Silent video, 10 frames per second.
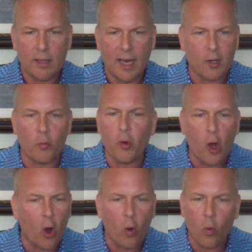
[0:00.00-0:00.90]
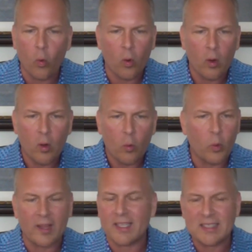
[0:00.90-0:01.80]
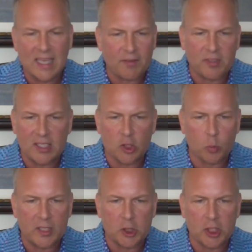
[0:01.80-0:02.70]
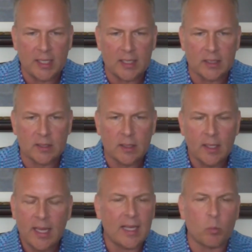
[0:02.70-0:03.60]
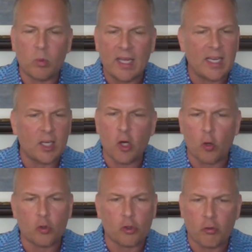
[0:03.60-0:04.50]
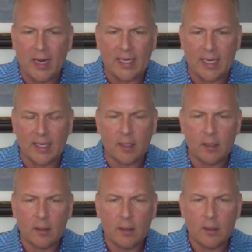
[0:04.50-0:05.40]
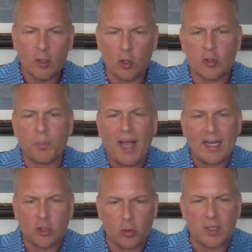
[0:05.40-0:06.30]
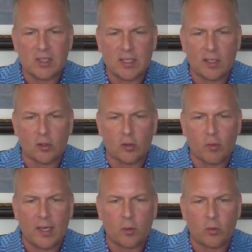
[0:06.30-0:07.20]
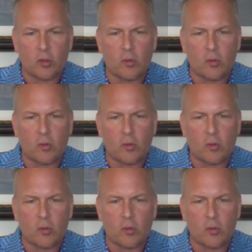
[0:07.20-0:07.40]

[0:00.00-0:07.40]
I don't know where the safety switch is, and getting no training goes back to the skills, right?